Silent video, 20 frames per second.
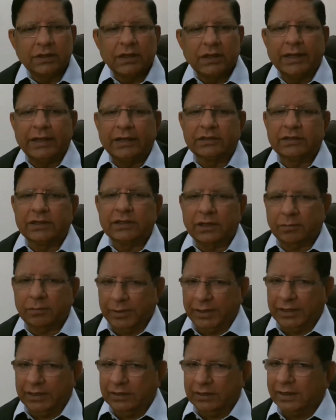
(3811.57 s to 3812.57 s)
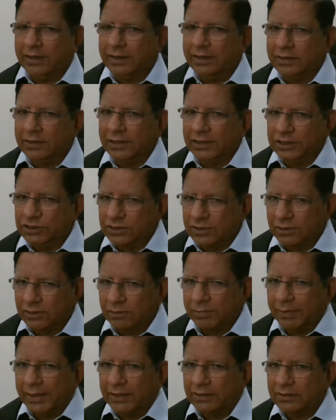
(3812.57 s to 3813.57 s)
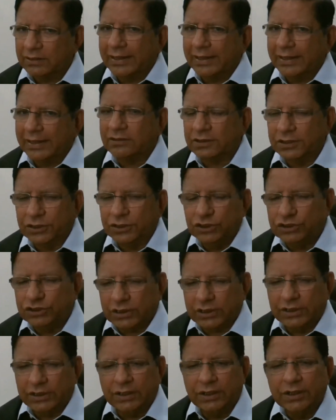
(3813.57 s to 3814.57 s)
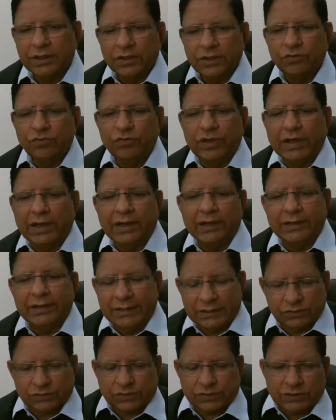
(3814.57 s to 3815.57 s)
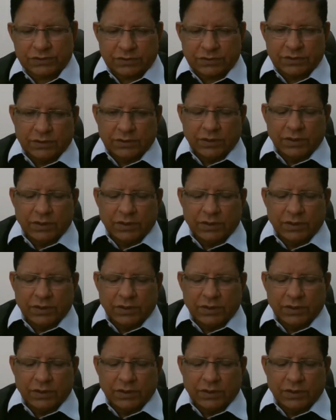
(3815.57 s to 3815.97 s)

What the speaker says: and the remaining as a regional bank, as initially we had discussed.